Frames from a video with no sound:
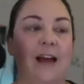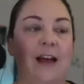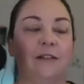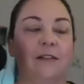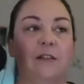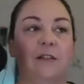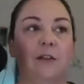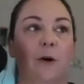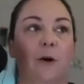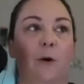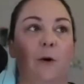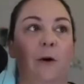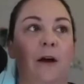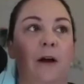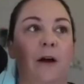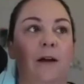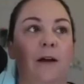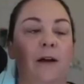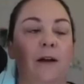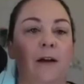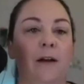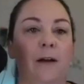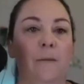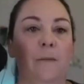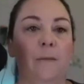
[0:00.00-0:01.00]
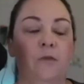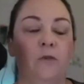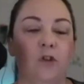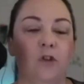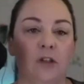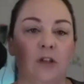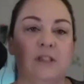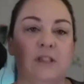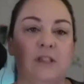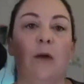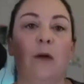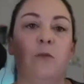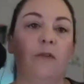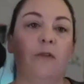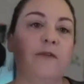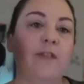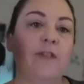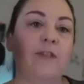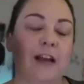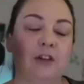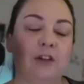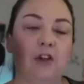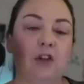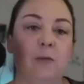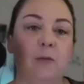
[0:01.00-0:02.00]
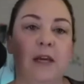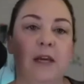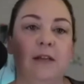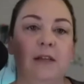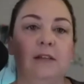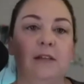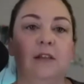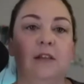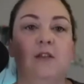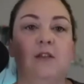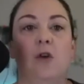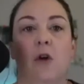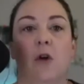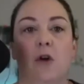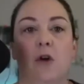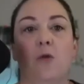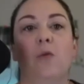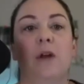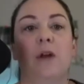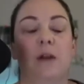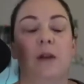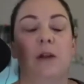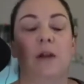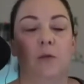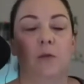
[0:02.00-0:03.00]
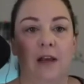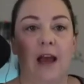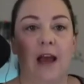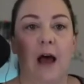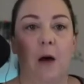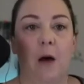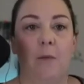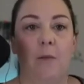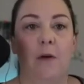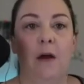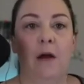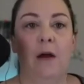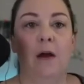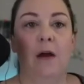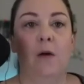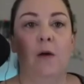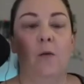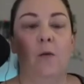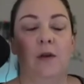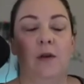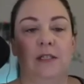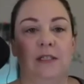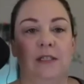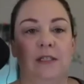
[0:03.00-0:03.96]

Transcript: So just that reflection piece is going to really, really help with sticking